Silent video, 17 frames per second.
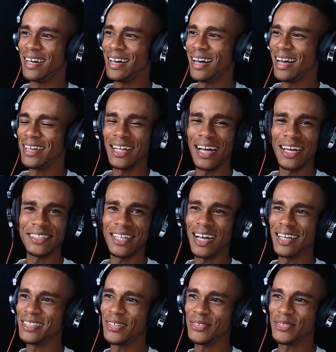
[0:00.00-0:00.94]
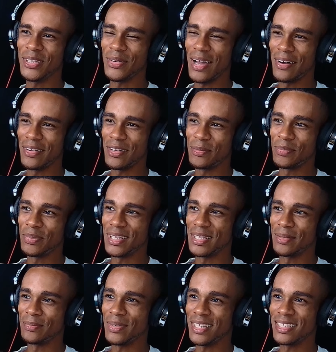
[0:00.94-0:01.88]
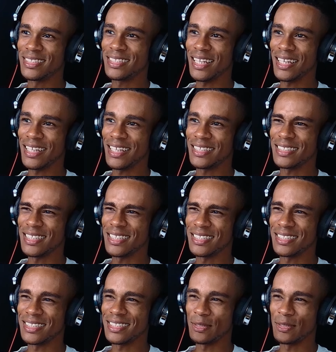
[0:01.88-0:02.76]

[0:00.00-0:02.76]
I don't know how to put it, but it's like it's